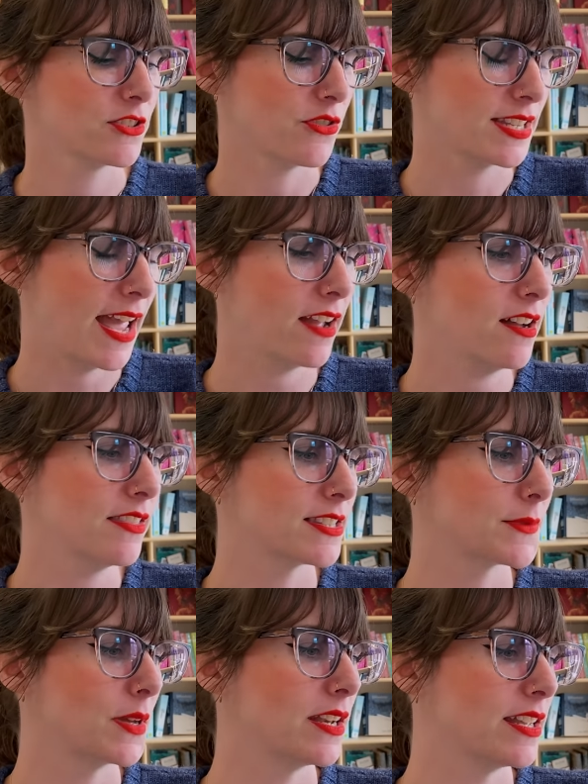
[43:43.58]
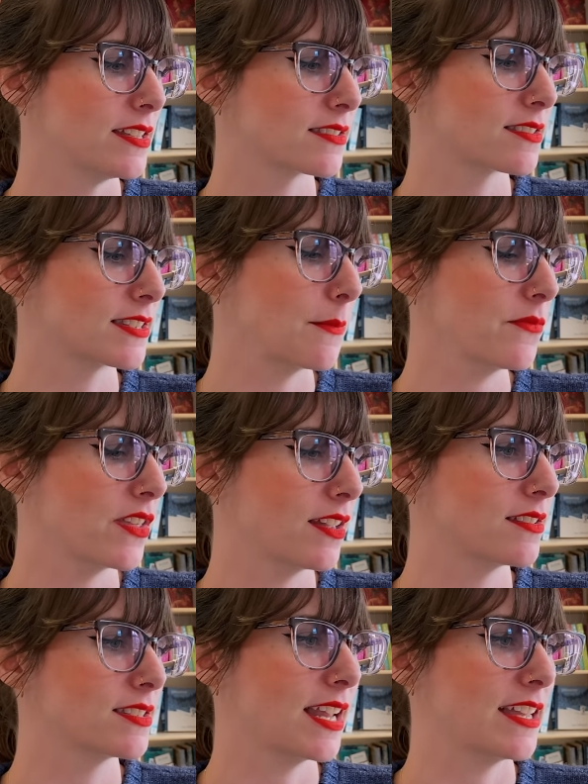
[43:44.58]
the tag on this one is Some
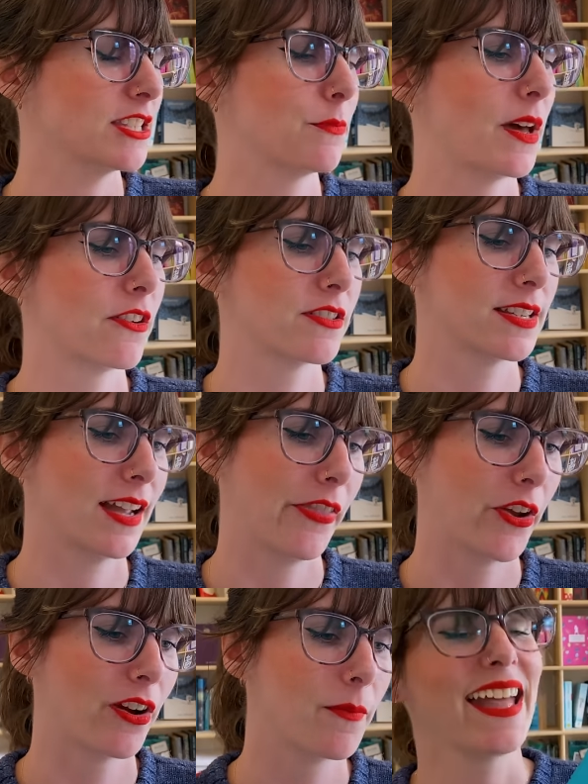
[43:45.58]
Things Taste Better Together.